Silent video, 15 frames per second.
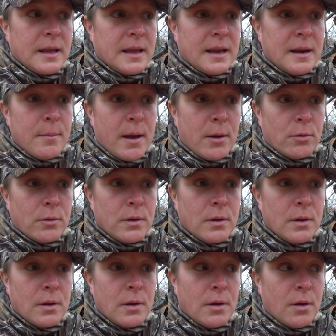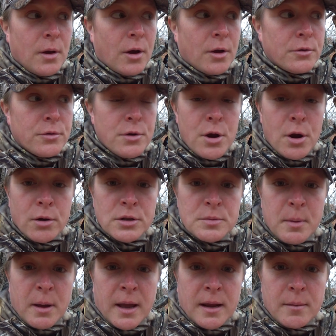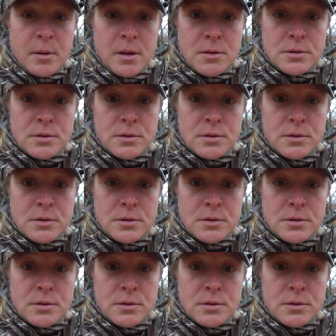and about 100 yards behind me